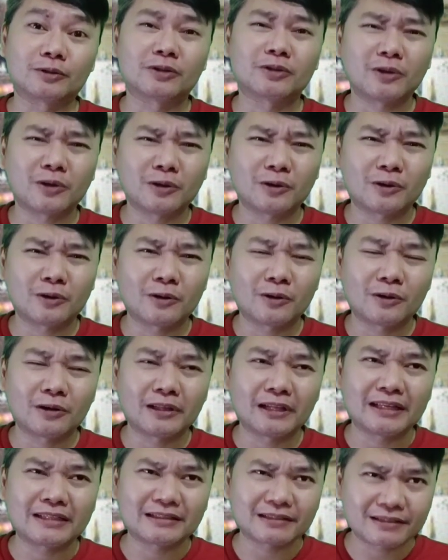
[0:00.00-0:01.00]
nyo. So,
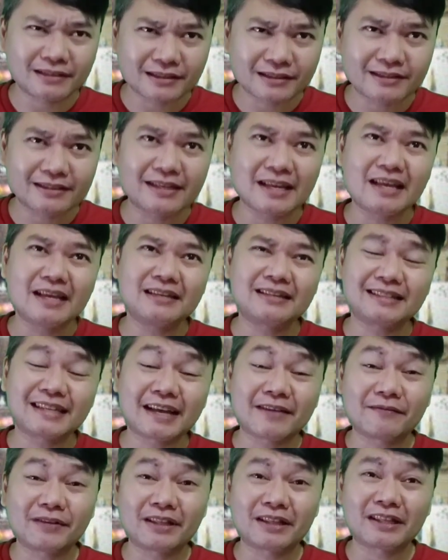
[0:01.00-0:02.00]
let's just say
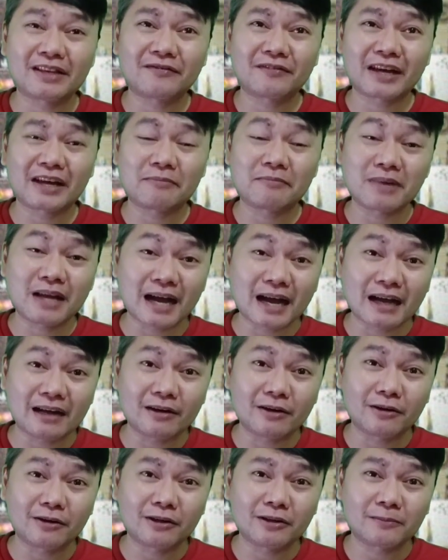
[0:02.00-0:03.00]
75
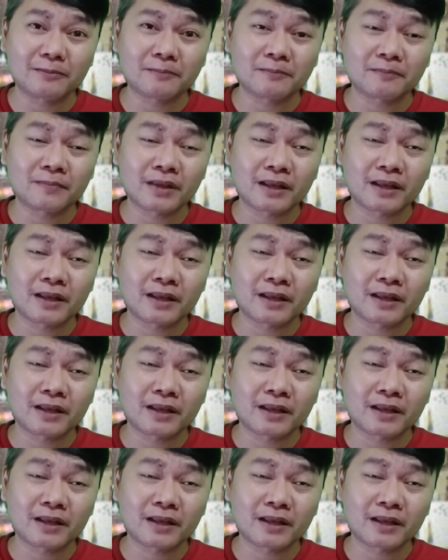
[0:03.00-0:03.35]
gallon,